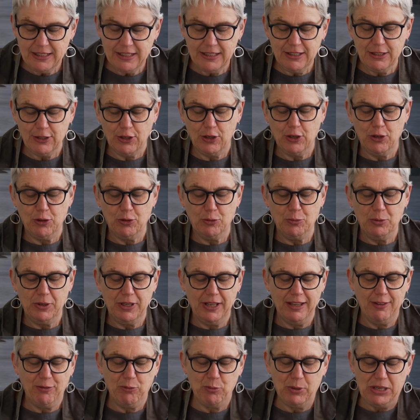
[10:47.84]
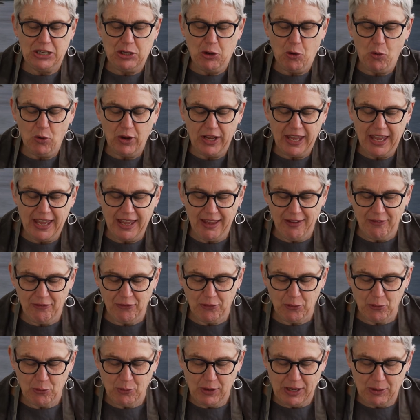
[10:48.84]
to do if we're not
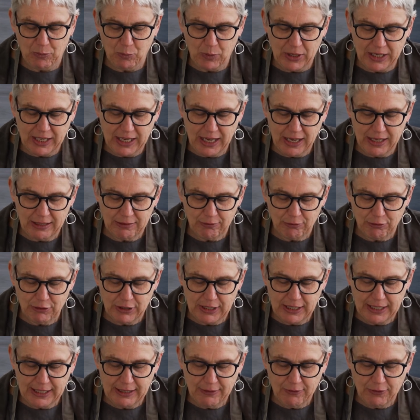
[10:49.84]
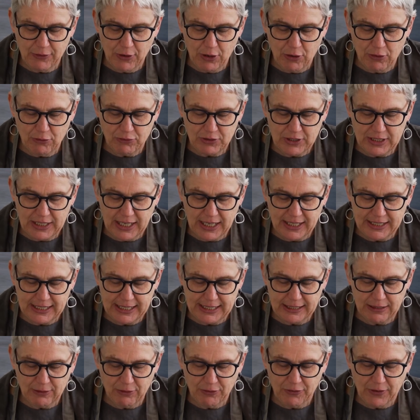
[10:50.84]
careful and we're getting really involved in our
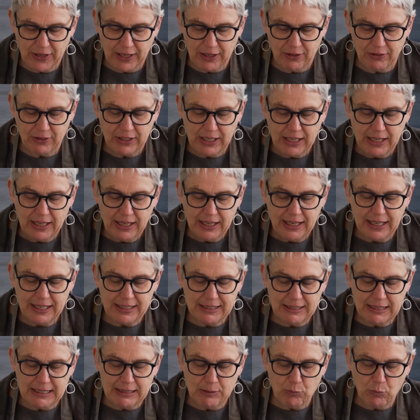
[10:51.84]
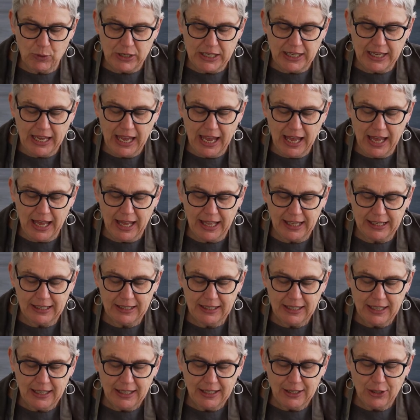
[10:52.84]
needle felt is that we
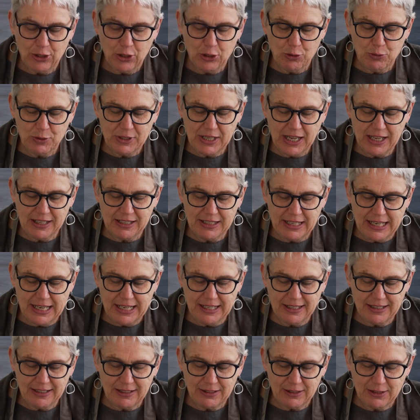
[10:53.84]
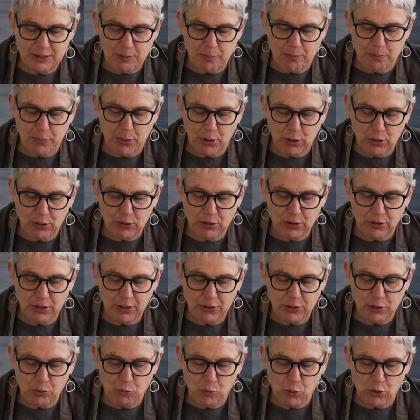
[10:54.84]
can use our needle to pull
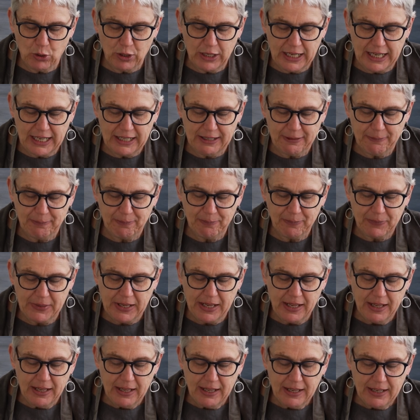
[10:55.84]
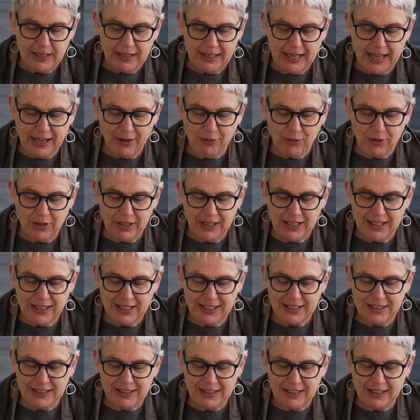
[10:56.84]
the wool in. Now,
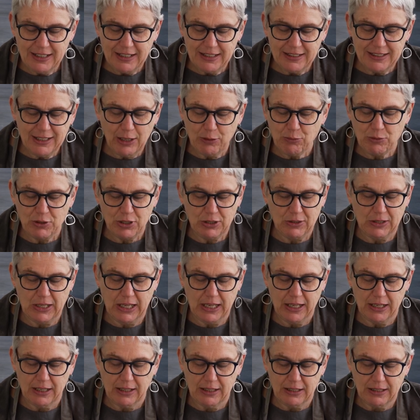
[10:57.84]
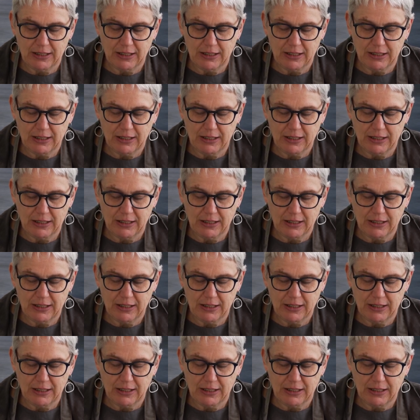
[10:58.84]
don't do that,